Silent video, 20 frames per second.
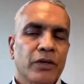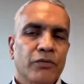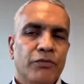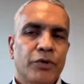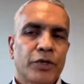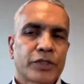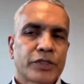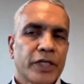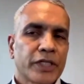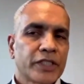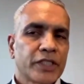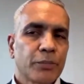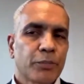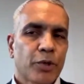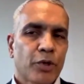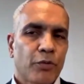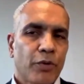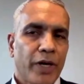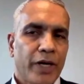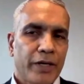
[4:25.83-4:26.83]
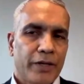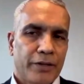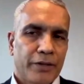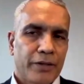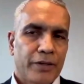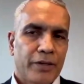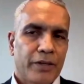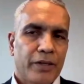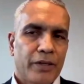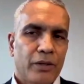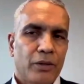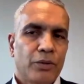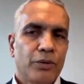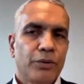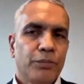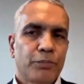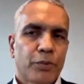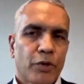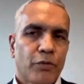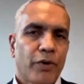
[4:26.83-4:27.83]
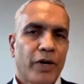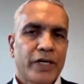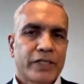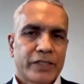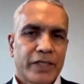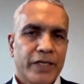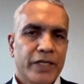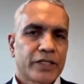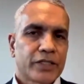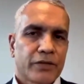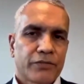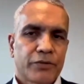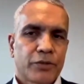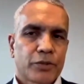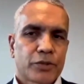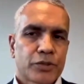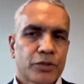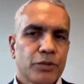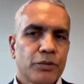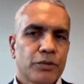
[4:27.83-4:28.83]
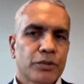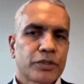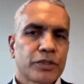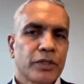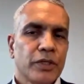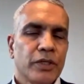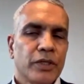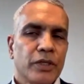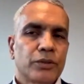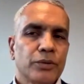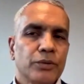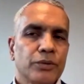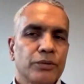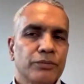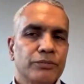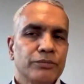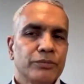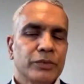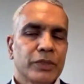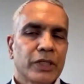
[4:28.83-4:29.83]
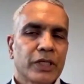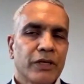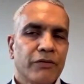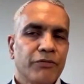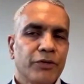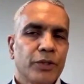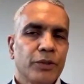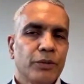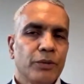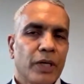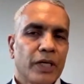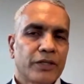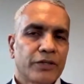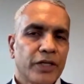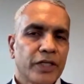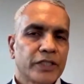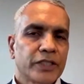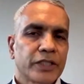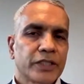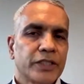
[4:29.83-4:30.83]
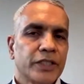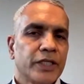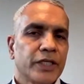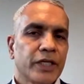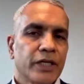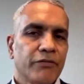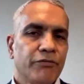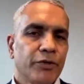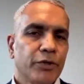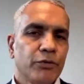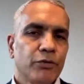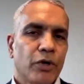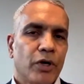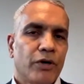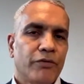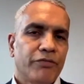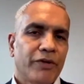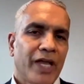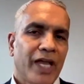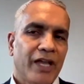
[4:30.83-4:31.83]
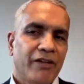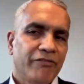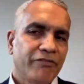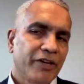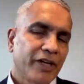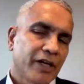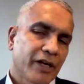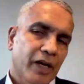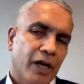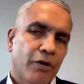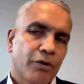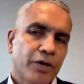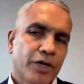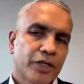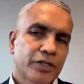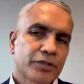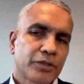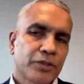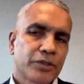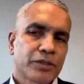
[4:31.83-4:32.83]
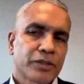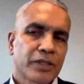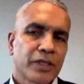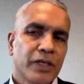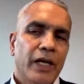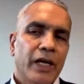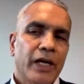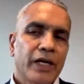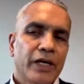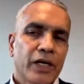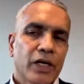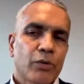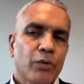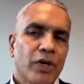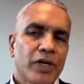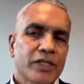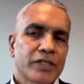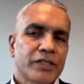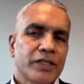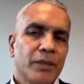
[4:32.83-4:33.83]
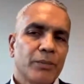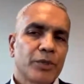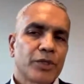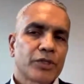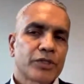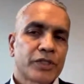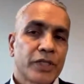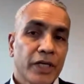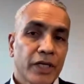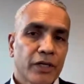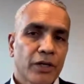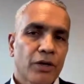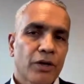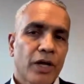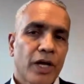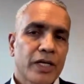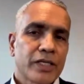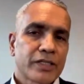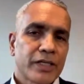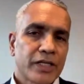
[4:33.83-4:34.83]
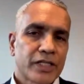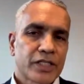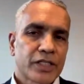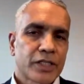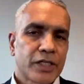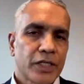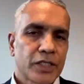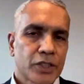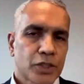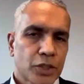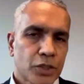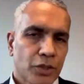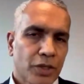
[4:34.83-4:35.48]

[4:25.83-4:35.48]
For such a provider who provides each of those tools to give you a 360-degree view of every cloud resource, it requires them to synchronize and stitch